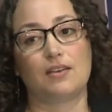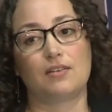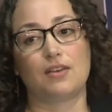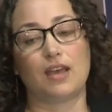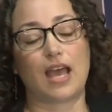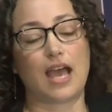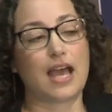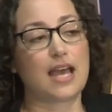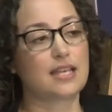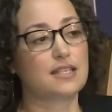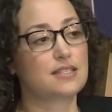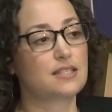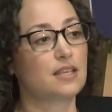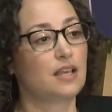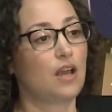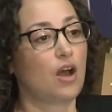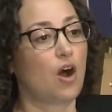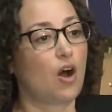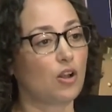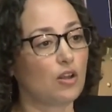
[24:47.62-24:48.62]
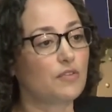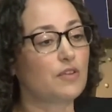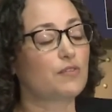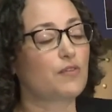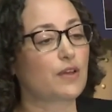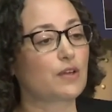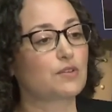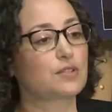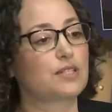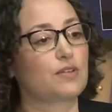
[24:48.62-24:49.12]
has all of the
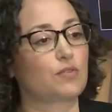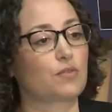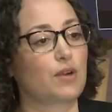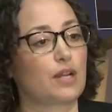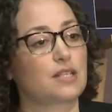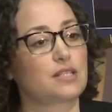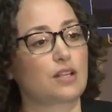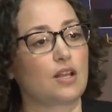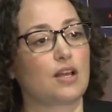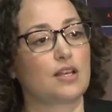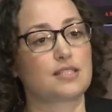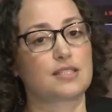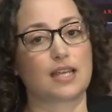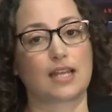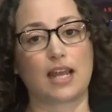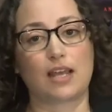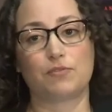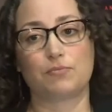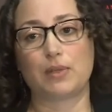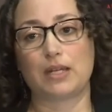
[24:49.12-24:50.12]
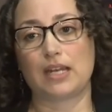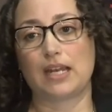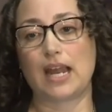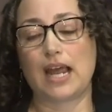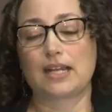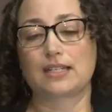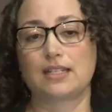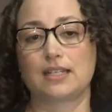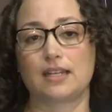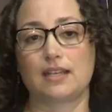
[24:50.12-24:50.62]
federal civil rights laws that have been
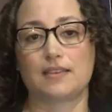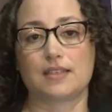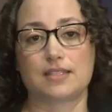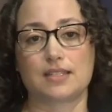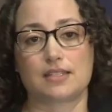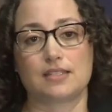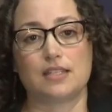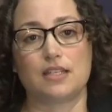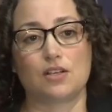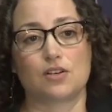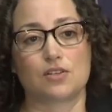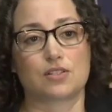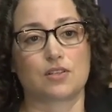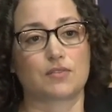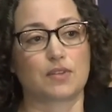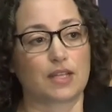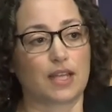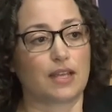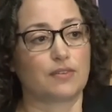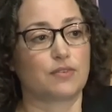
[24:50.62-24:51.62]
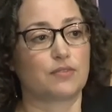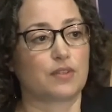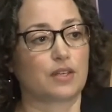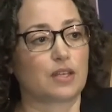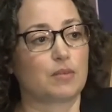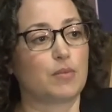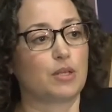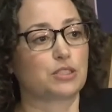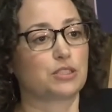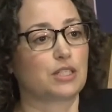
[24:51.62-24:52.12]
enacted in the 60 years of the life of the
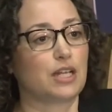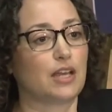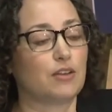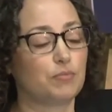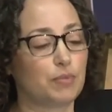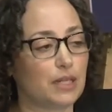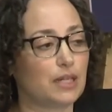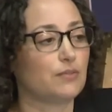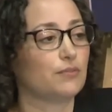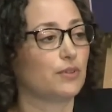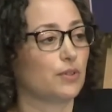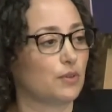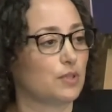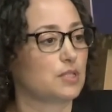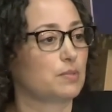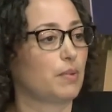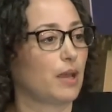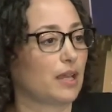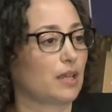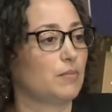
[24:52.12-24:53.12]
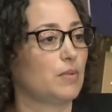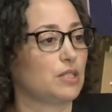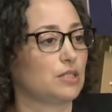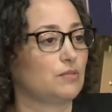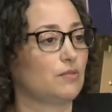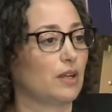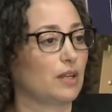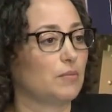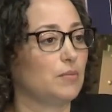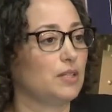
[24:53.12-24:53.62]
Commission have been influenced by Commission
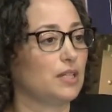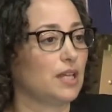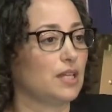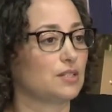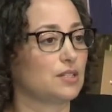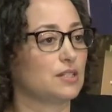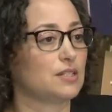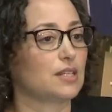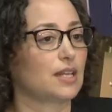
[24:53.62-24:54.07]
recommendations.